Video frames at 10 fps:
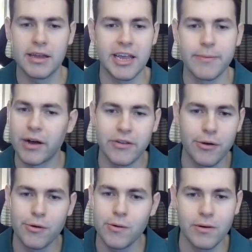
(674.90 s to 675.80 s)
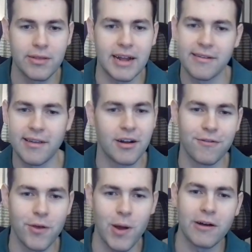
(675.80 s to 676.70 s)
Email 2, that's sent a
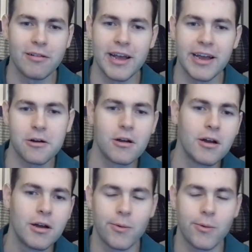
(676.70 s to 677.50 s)
few hours later.